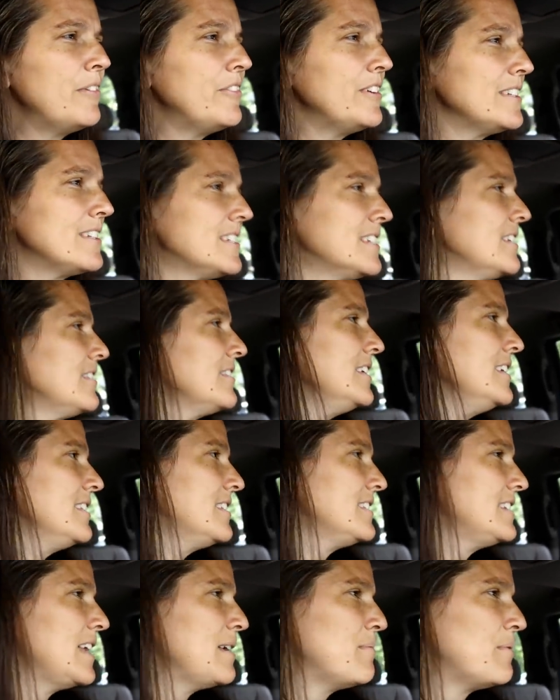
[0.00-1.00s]
if we can sit on
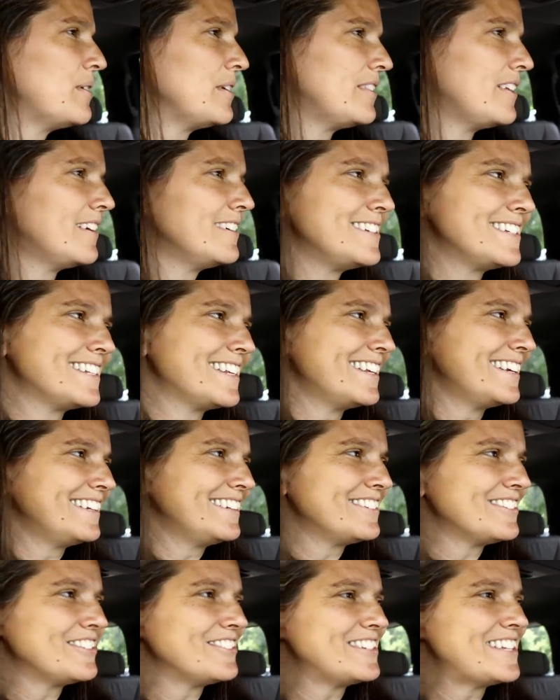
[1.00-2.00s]
the table right there? Just kidding.
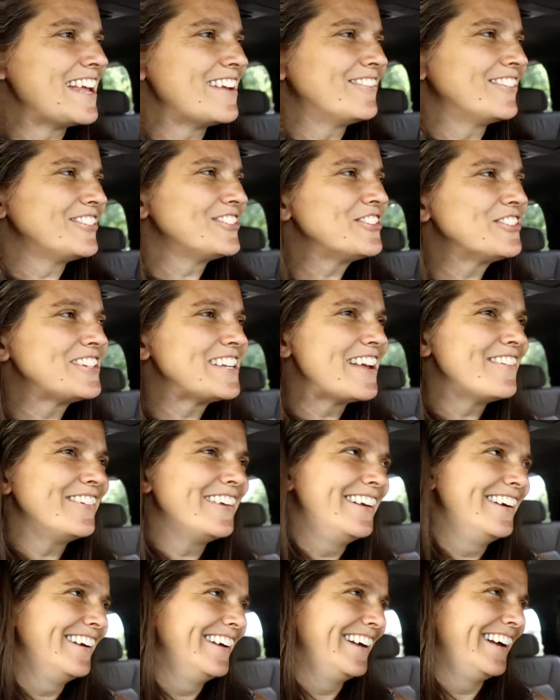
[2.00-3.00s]
Where? There's no table. There's no oh.